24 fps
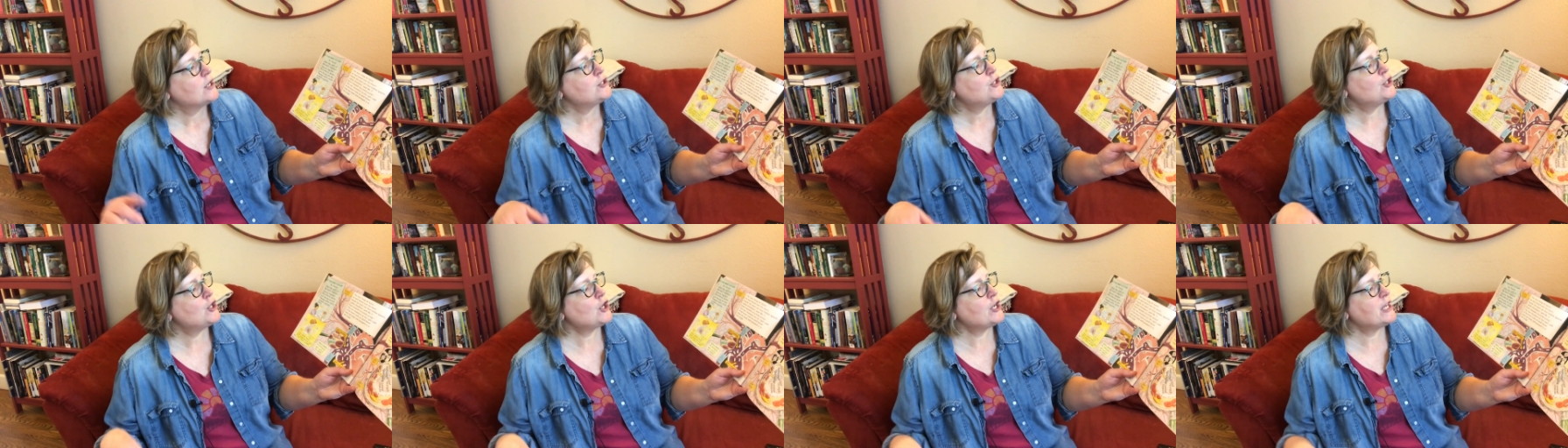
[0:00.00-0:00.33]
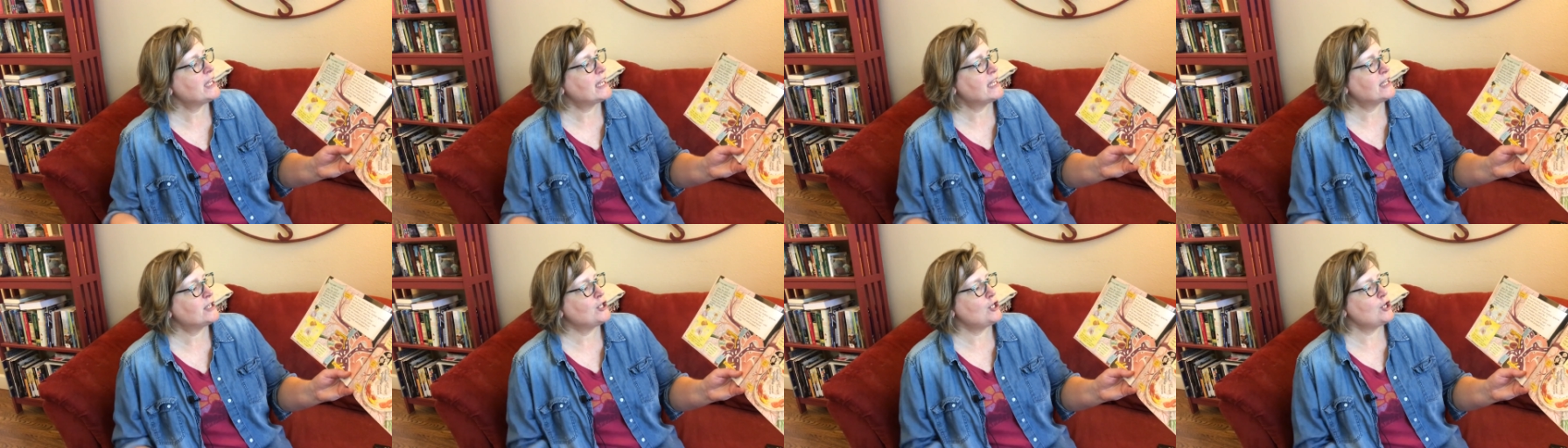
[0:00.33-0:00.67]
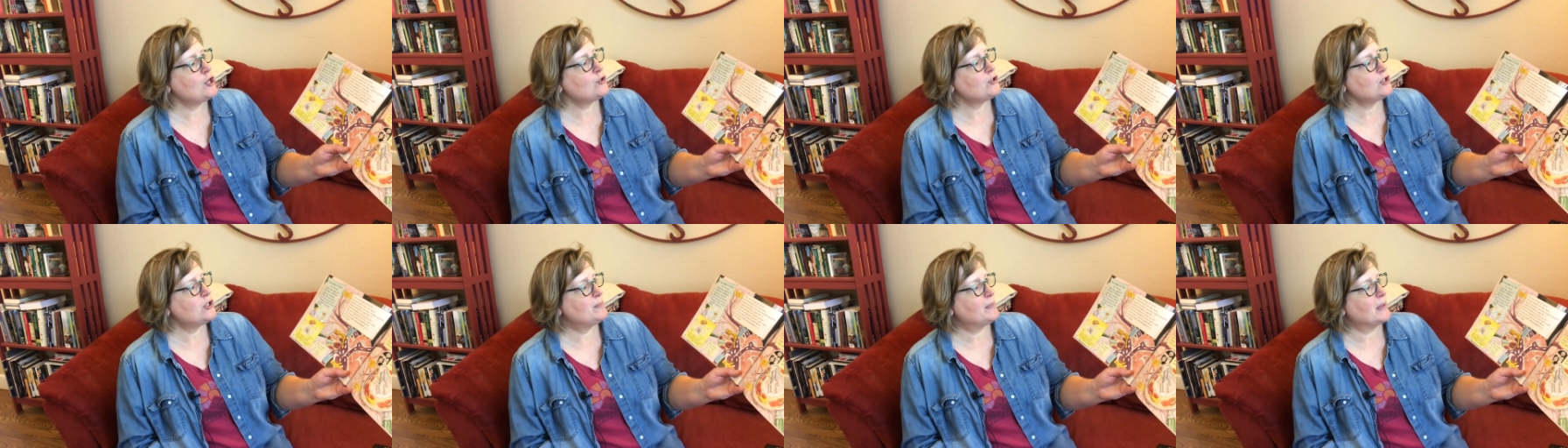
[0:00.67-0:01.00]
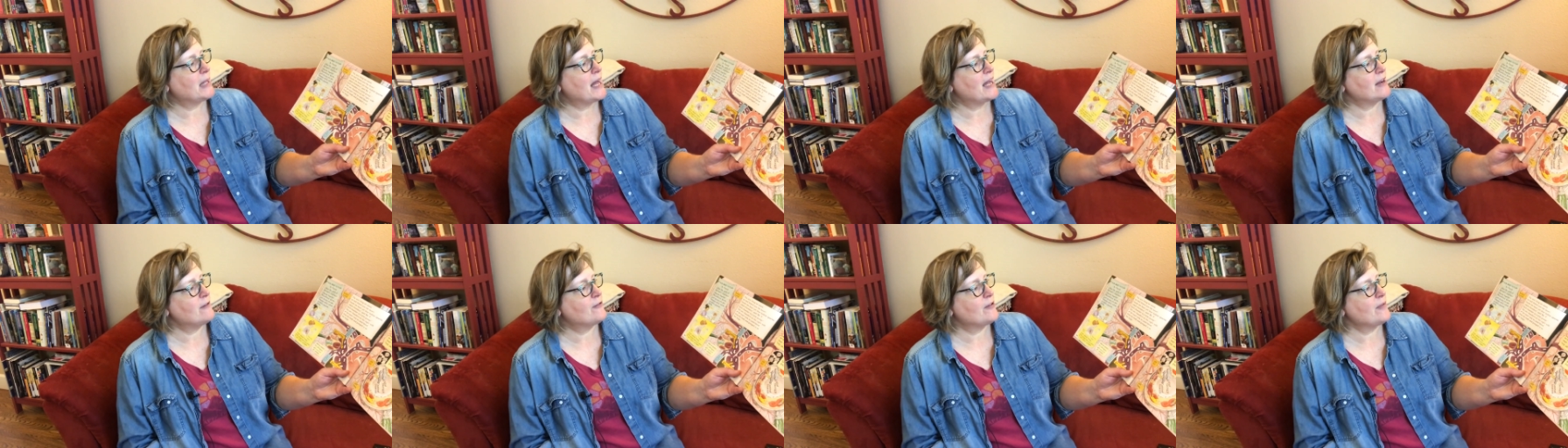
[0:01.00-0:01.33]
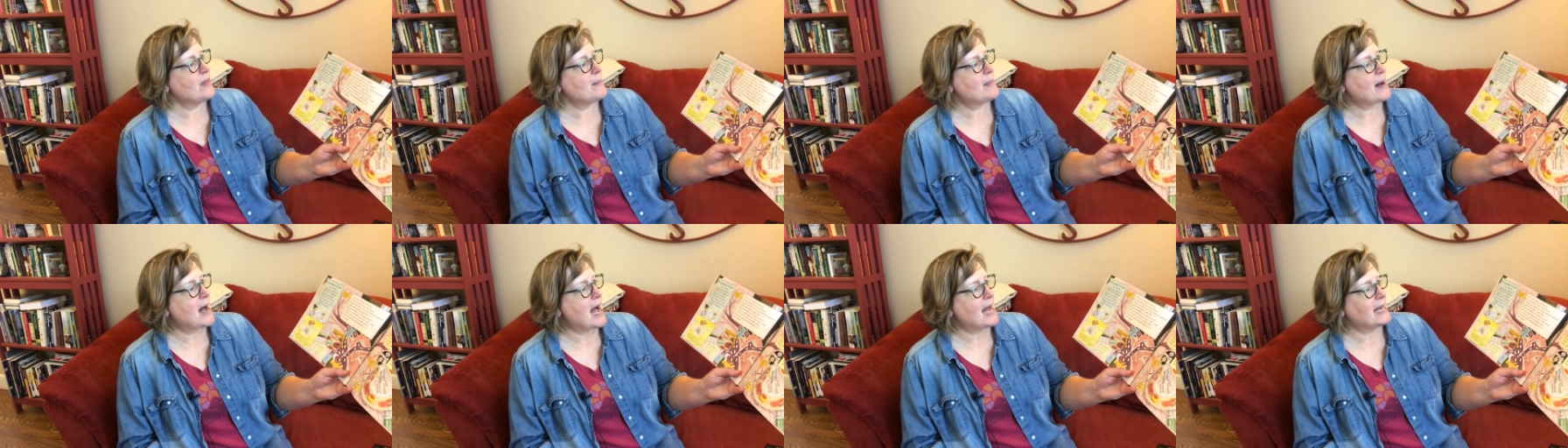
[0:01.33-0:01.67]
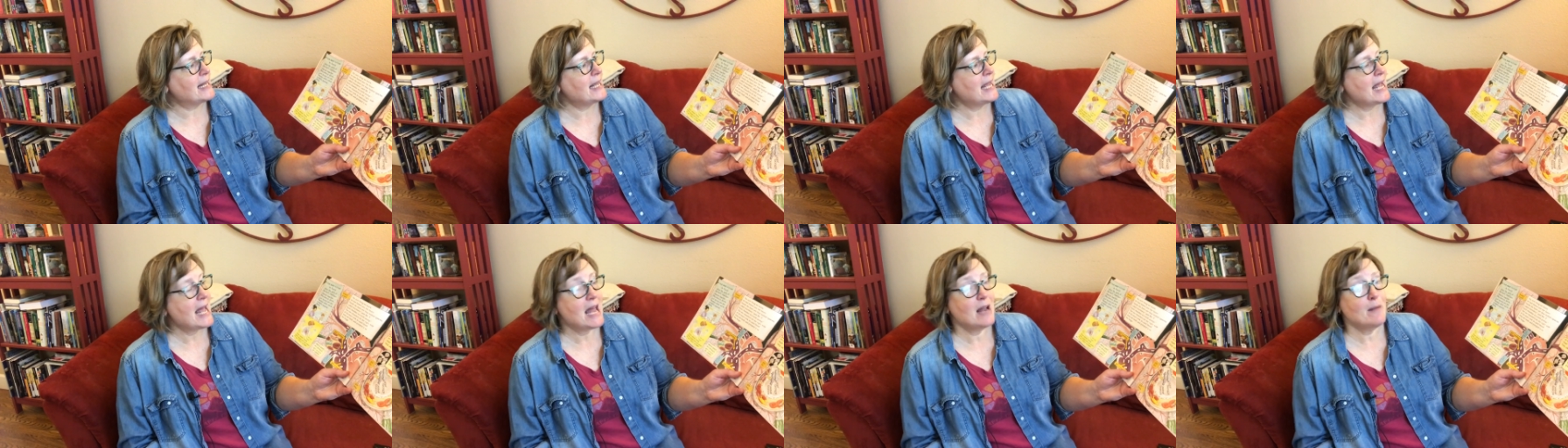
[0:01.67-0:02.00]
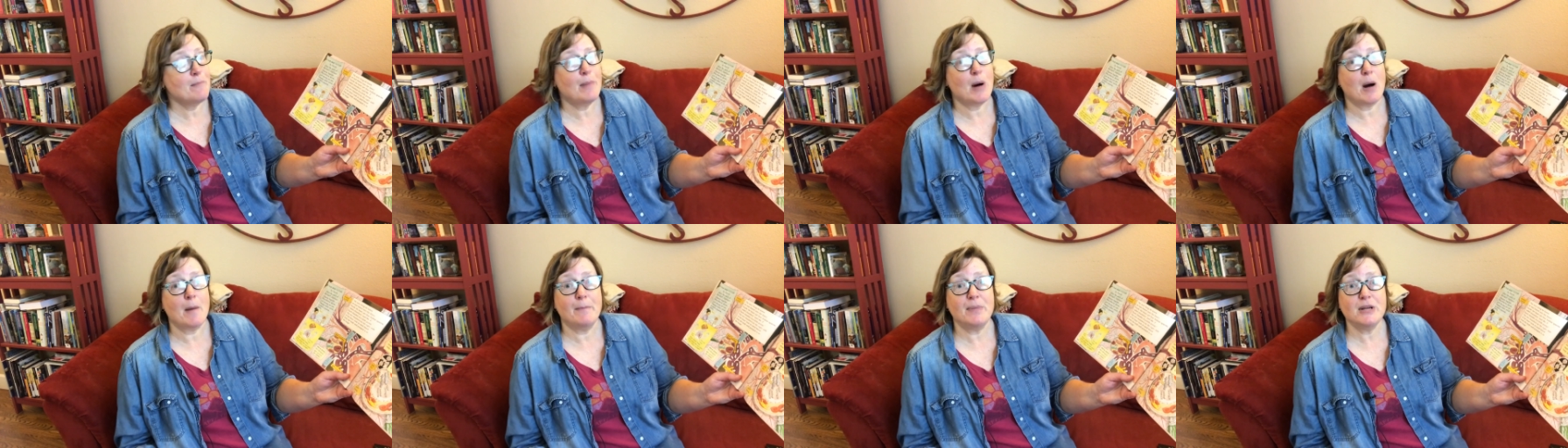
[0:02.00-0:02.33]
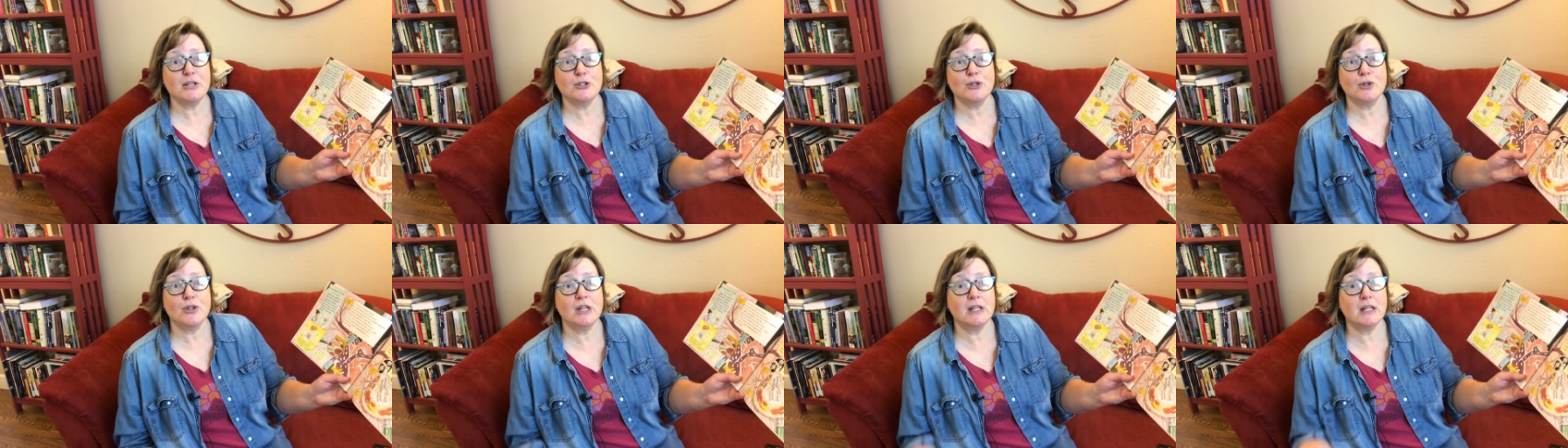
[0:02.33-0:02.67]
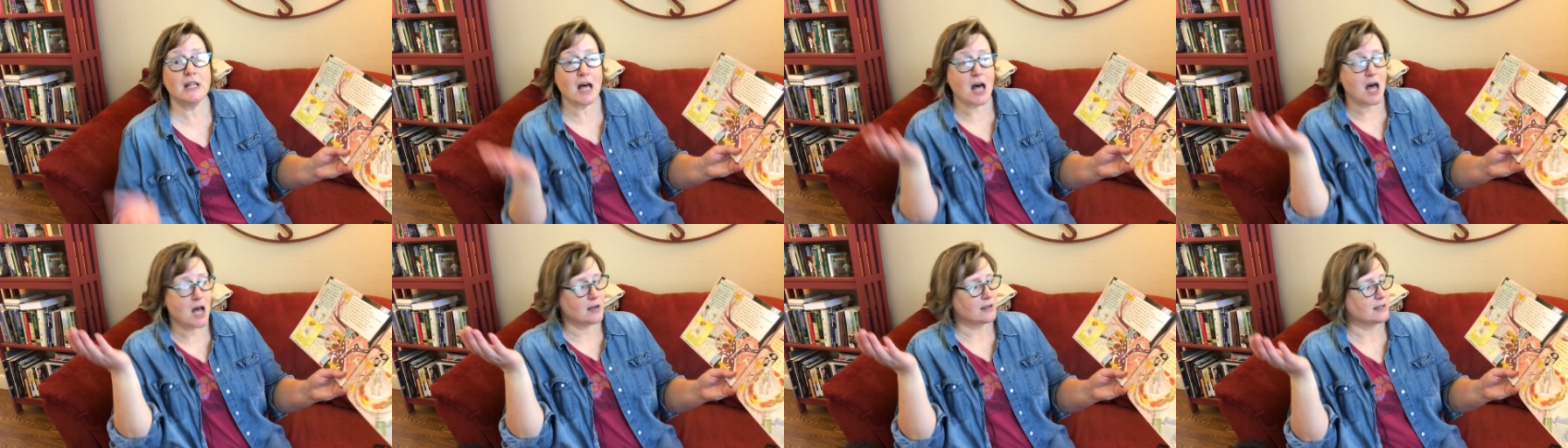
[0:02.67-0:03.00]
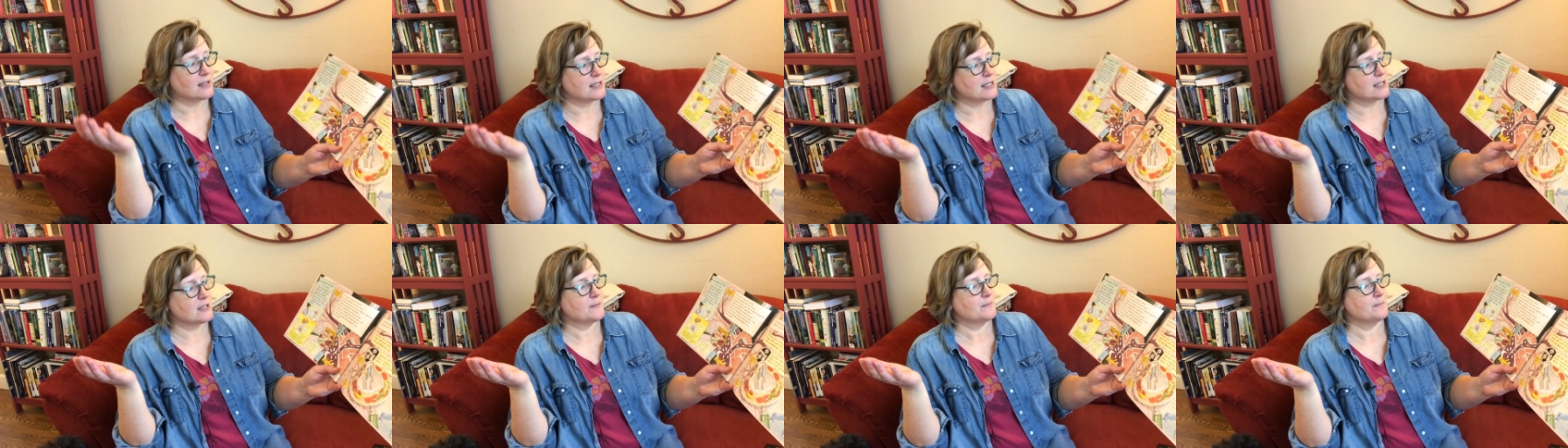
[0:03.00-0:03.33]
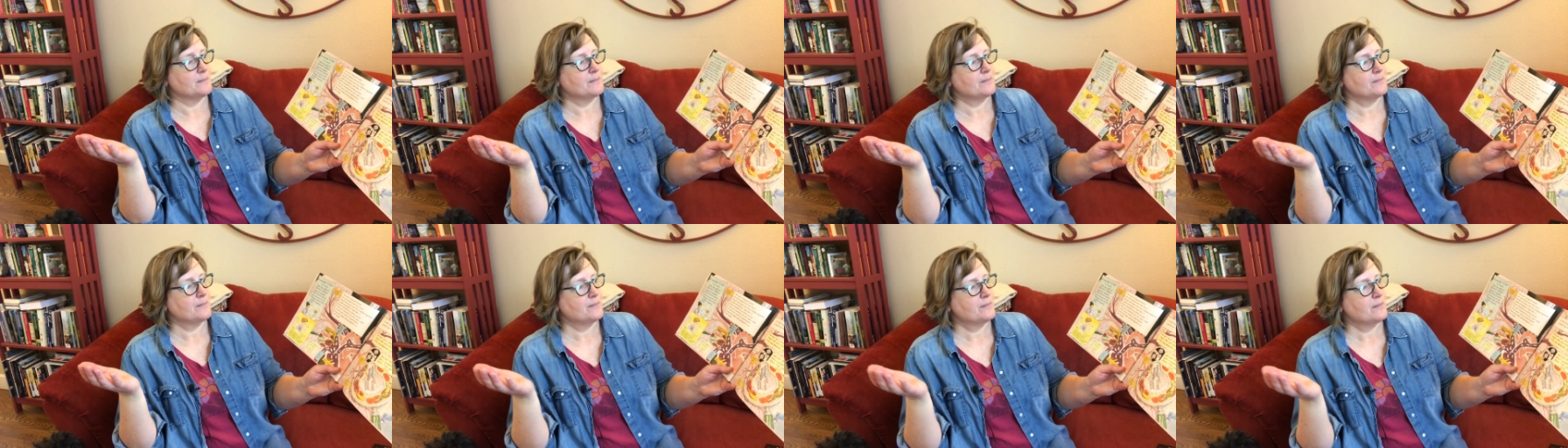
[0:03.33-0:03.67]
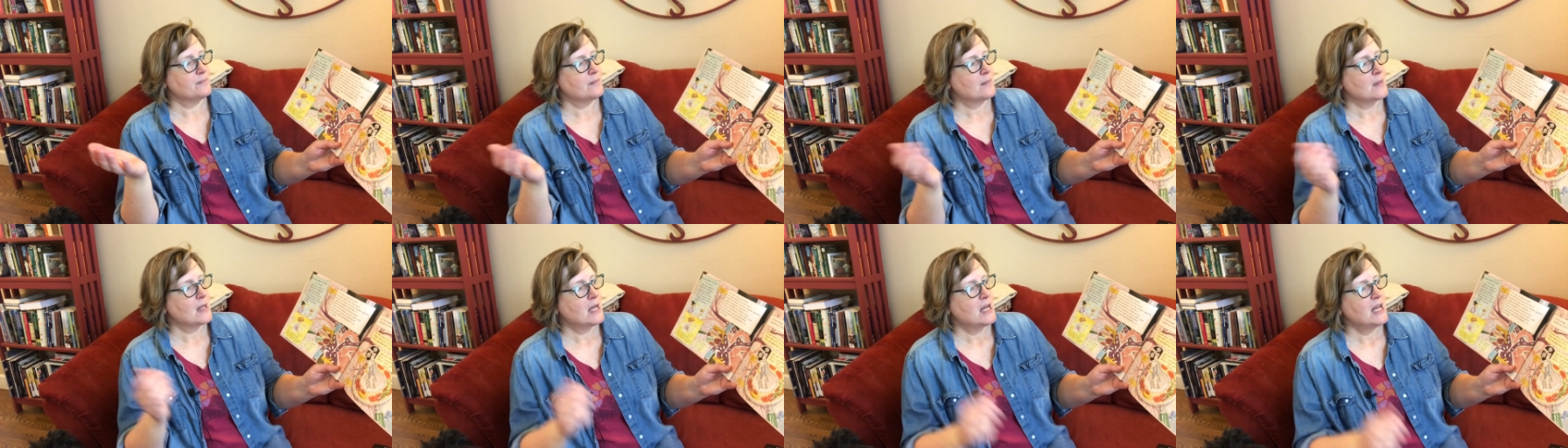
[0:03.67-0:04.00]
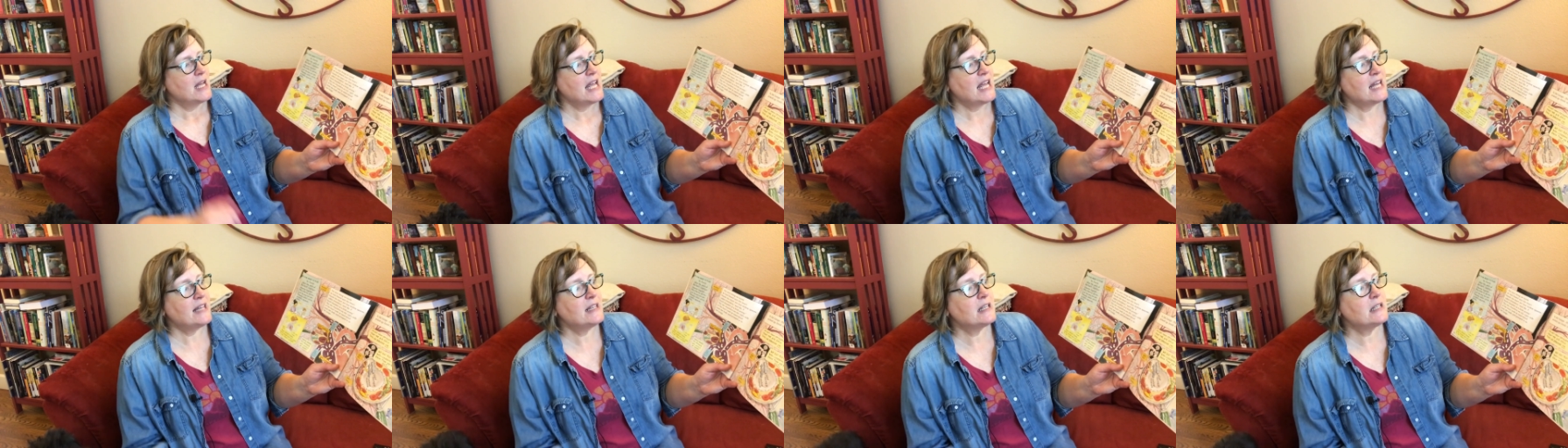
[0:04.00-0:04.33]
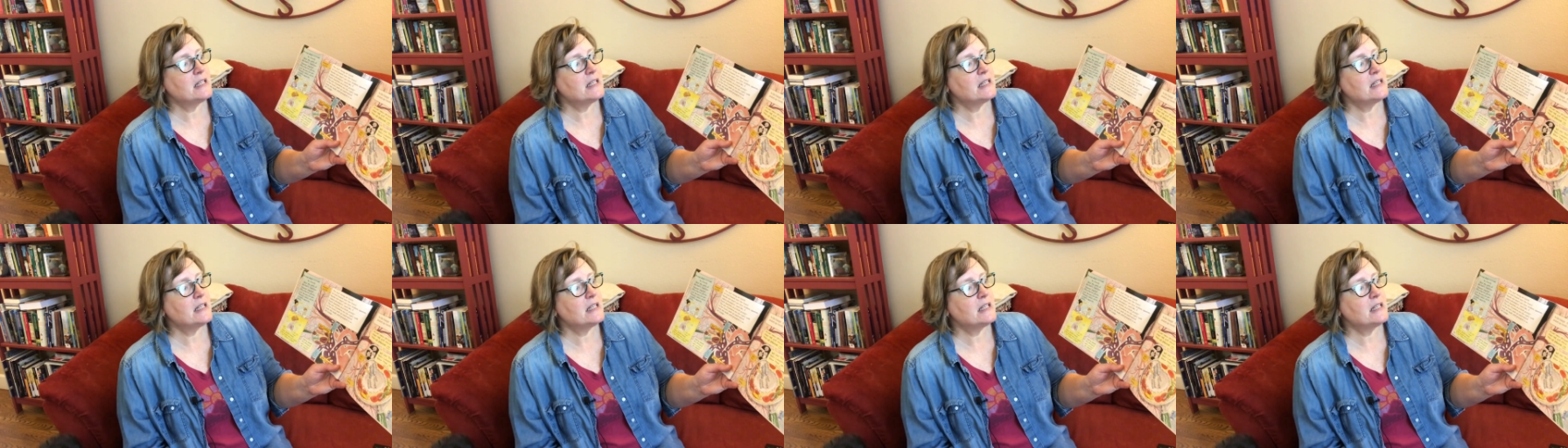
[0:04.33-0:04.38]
took in used blood from the body and pump it to the lungs. In